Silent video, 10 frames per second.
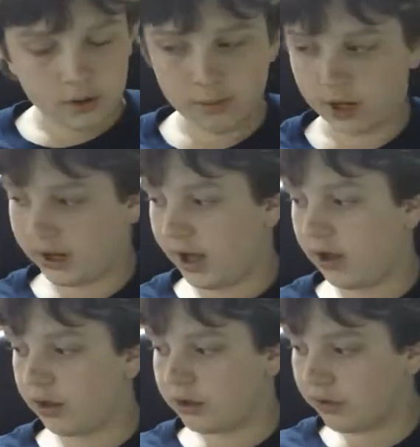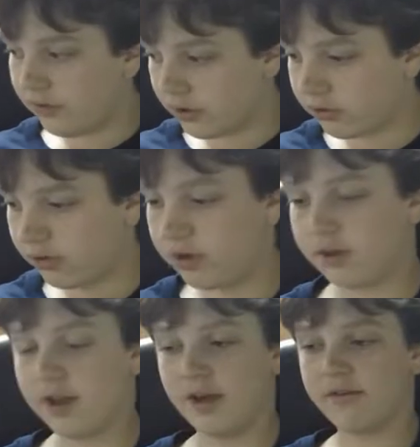my Galaxy Victory,
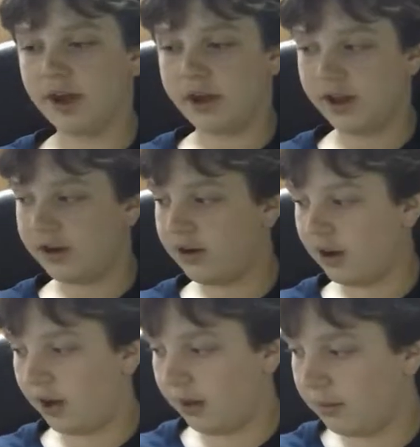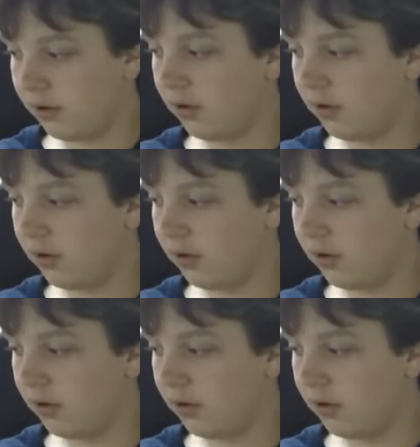just have not had time,